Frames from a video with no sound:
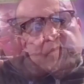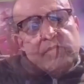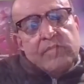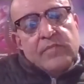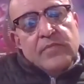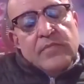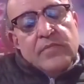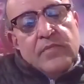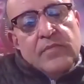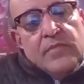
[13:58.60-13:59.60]
So
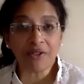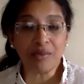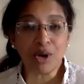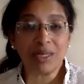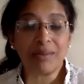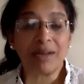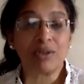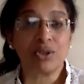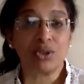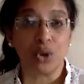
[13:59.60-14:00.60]
talk for a moment
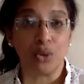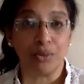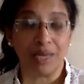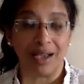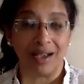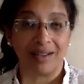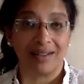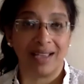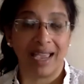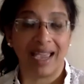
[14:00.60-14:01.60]
about Somya
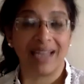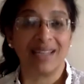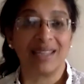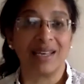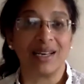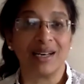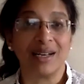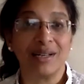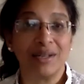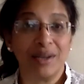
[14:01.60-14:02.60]
and the
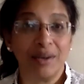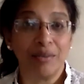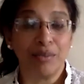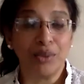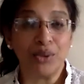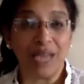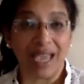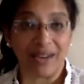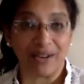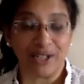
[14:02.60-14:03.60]
moon
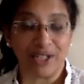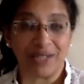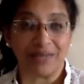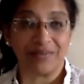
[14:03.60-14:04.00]
energy.